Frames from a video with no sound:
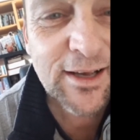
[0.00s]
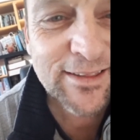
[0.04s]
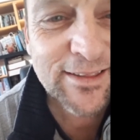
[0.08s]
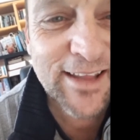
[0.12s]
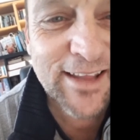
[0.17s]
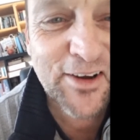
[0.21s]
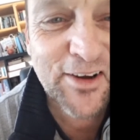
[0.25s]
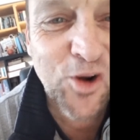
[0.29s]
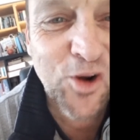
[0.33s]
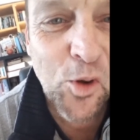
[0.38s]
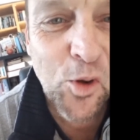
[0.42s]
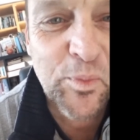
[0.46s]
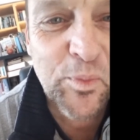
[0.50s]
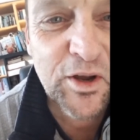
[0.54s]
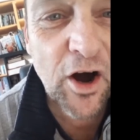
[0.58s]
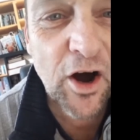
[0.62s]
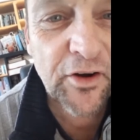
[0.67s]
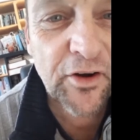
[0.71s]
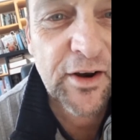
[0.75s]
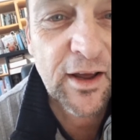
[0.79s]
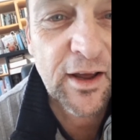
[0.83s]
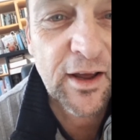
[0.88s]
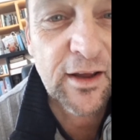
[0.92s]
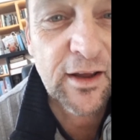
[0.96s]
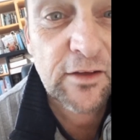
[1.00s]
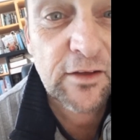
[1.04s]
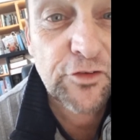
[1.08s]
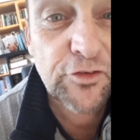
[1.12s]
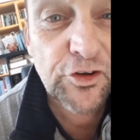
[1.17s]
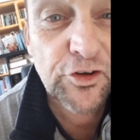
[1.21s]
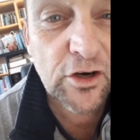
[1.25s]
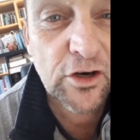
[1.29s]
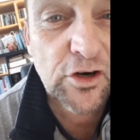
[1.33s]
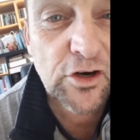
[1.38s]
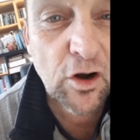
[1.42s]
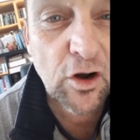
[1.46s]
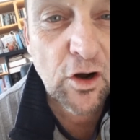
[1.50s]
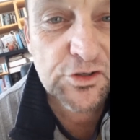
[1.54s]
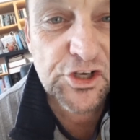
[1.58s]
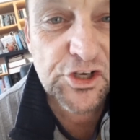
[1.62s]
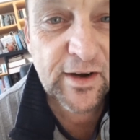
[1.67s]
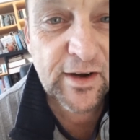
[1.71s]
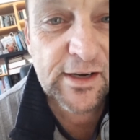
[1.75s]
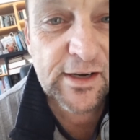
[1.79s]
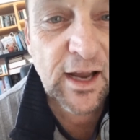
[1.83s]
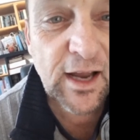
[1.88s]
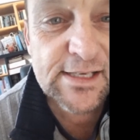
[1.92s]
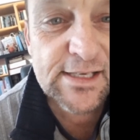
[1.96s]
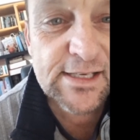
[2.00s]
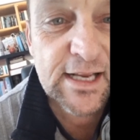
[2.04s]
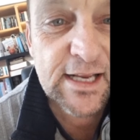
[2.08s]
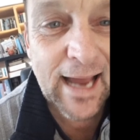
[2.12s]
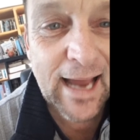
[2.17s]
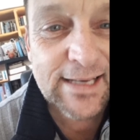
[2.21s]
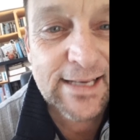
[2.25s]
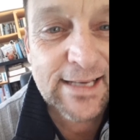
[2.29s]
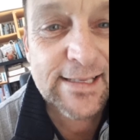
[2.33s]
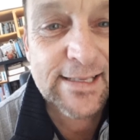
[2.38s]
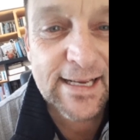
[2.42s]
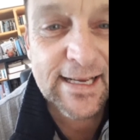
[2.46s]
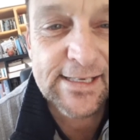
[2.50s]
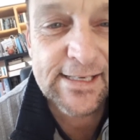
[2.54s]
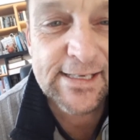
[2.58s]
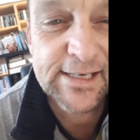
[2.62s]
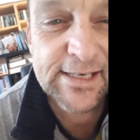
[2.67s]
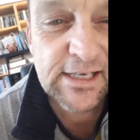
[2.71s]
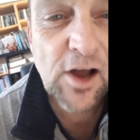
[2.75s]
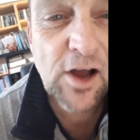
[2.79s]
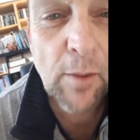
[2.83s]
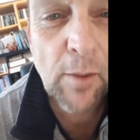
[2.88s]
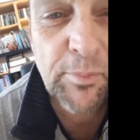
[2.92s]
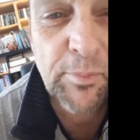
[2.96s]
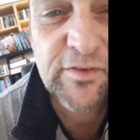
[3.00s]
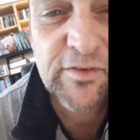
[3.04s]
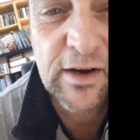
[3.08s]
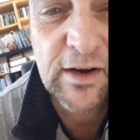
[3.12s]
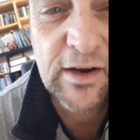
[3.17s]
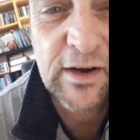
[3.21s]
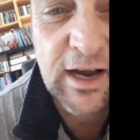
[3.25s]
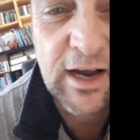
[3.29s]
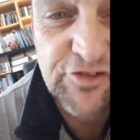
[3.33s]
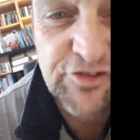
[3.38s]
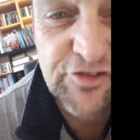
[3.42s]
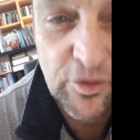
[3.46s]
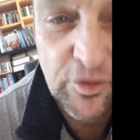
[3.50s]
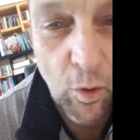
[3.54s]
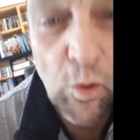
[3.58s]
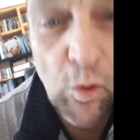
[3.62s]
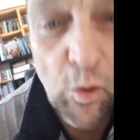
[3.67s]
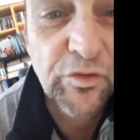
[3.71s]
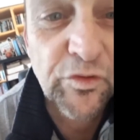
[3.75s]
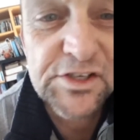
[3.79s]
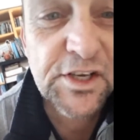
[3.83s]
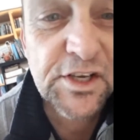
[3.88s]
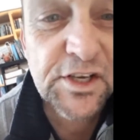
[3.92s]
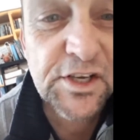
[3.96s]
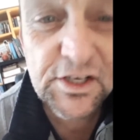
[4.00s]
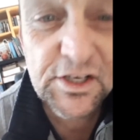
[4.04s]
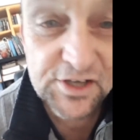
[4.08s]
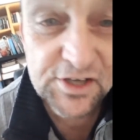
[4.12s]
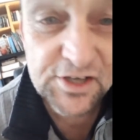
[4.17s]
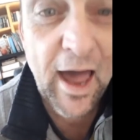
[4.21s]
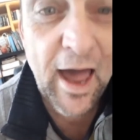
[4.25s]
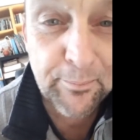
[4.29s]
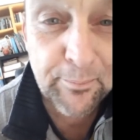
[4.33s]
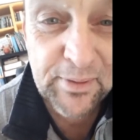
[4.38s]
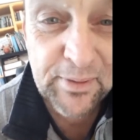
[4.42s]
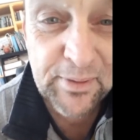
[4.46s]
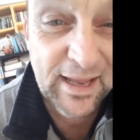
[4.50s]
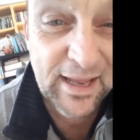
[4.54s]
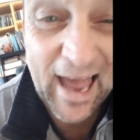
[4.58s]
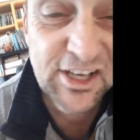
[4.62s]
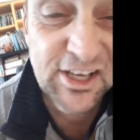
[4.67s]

they could all be gone if you don't concentrate nicely and get an example of a country where all these things are happening